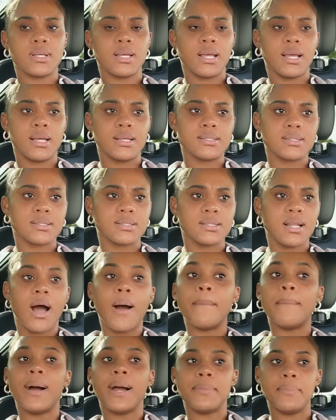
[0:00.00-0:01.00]
is
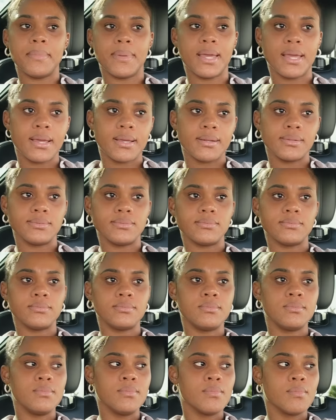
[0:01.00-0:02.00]
not man-made
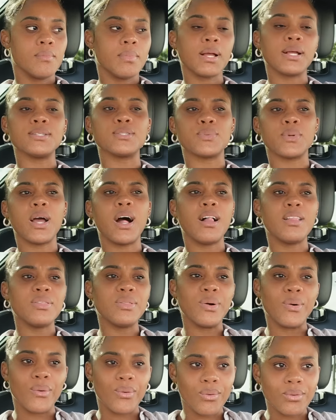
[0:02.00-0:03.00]
because we all
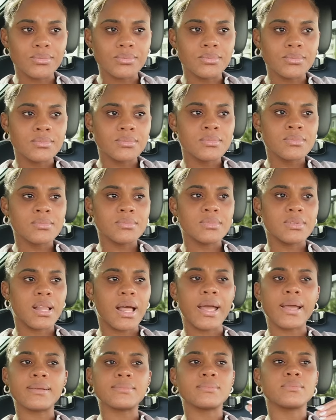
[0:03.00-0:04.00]
know
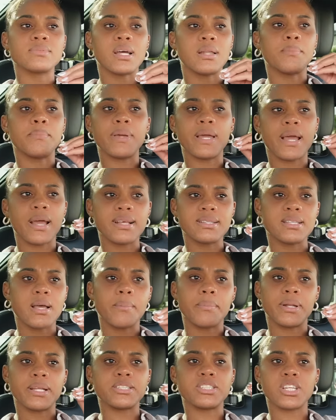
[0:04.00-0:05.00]
like a big
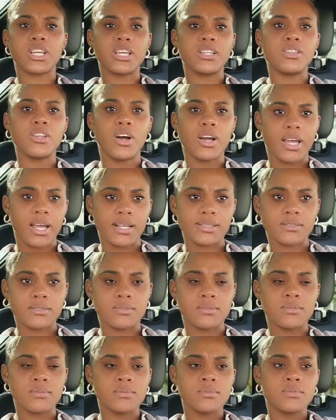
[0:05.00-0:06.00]
example a chicken nugget
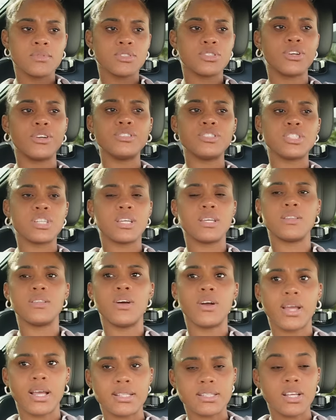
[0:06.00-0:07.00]
certain chicken
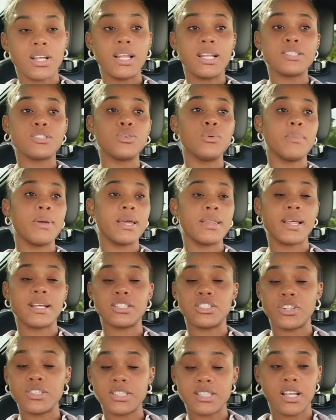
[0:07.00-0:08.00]
nuggets unless you make
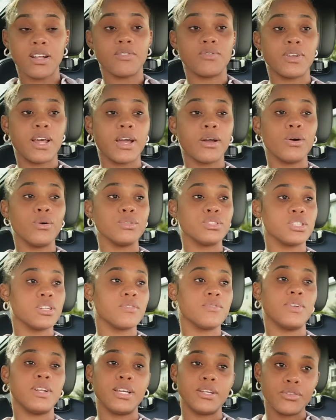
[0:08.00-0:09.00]
that yourself like how
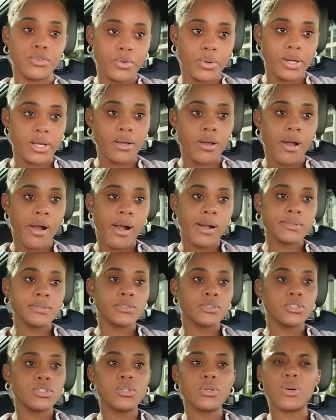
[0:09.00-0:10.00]
chick-fil-a do it
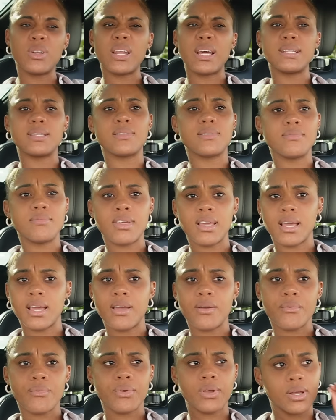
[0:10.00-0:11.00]
you know that thing
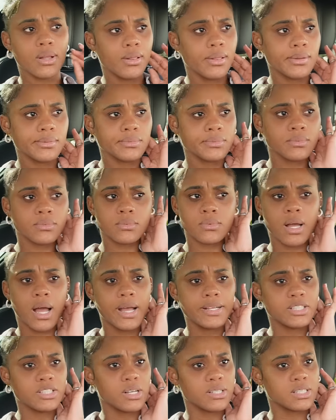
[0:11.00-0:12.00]
ain't real
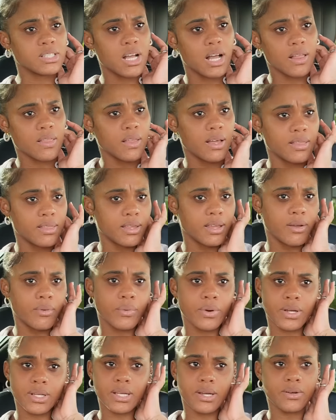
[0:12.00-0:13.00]
i just saw a thing
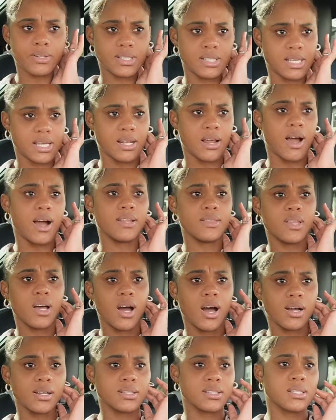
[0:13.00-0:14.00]
where they were saying hot
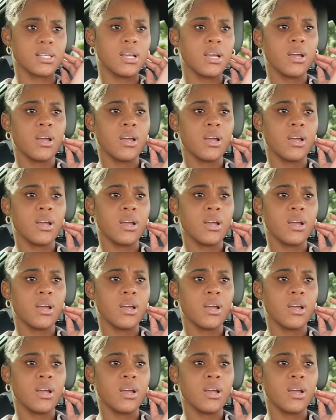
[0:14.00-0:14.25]
dogs